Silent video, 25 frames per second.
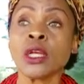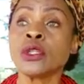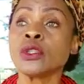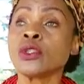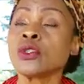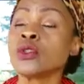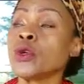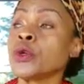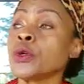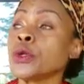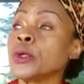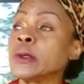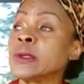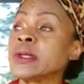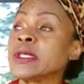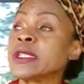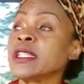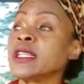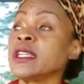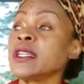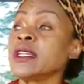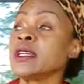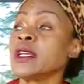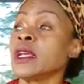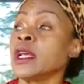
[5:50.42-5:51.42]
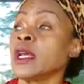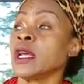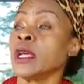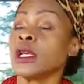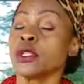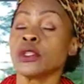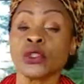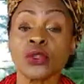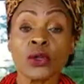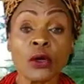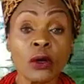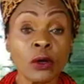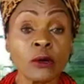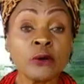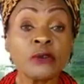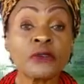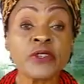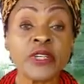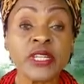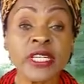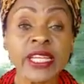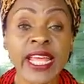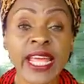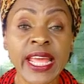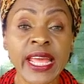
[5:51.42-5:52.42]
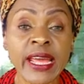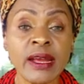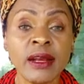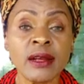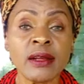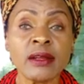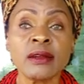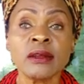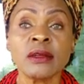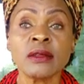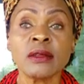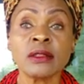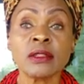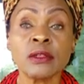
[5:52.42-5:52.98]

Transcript: So you see, so over there,